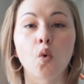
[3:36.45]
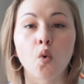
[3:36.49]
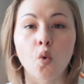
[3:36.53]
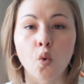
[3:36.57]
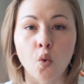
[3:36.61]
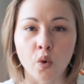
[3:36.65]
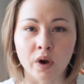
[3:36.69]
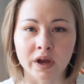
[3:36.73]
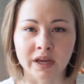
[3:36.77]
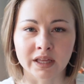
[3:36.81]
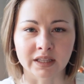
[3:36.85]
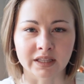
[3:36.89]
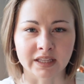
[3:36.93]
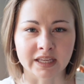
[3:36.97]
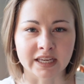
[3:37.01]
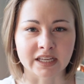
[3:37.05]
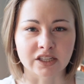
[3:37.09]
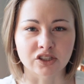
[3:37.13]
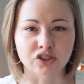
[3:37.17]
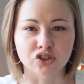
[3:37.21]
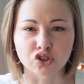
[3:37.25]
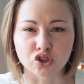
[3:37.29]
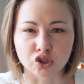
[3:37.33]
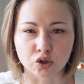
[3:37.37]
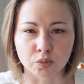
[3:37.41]
oily
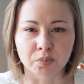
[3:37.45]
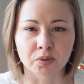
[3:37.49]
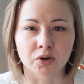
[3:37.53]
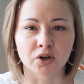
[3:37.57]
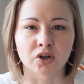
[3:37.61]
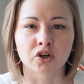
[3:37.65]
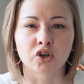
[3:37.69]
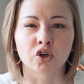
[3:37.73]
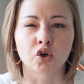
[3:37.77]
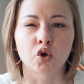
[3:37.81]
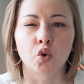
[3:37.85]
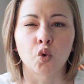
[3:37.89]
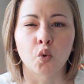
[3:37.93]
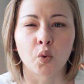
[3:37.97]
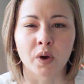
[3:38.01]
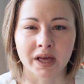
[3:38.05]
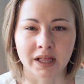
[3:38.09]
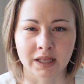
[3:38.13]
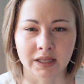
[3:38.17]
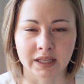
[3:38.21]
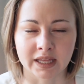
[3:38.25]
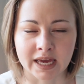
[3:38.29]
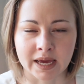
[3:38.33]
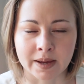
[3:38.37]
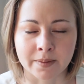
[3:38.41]
super
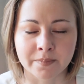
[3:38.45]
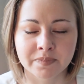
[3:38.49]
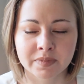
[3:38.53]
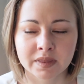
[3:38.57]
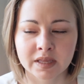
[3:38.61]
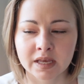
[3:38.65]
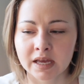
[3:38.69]
quickly.